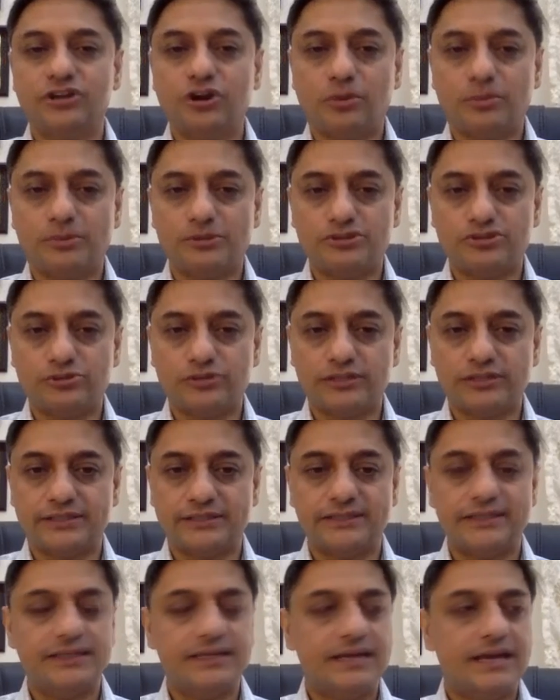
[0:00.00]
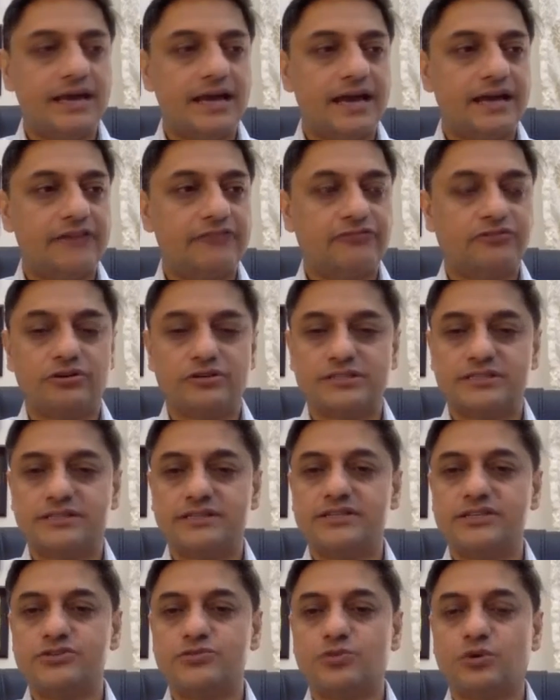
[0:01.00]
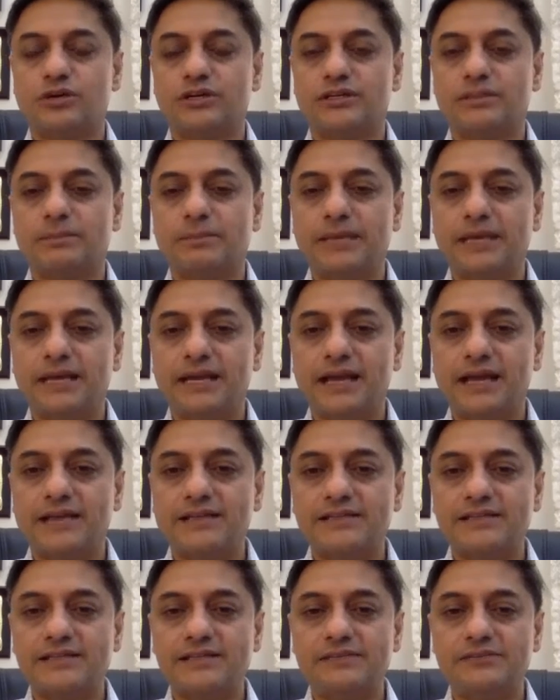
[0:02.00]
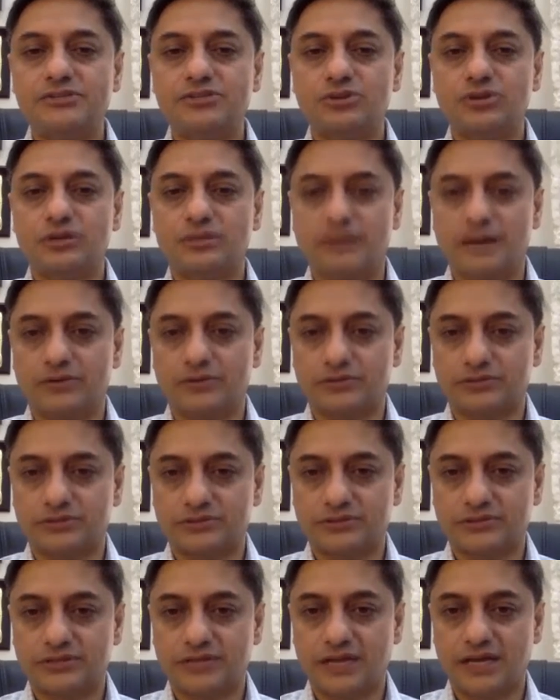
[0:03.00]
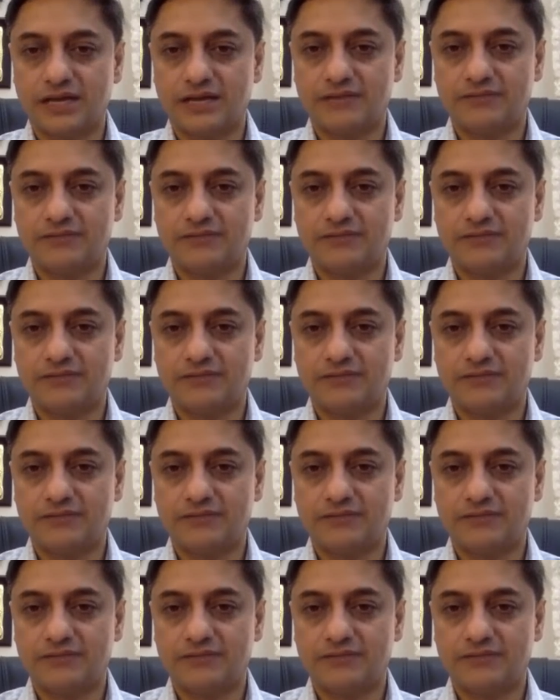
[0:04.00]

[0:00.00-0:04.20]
of the opportunity. And of course, this is what the PLI scheme is all about.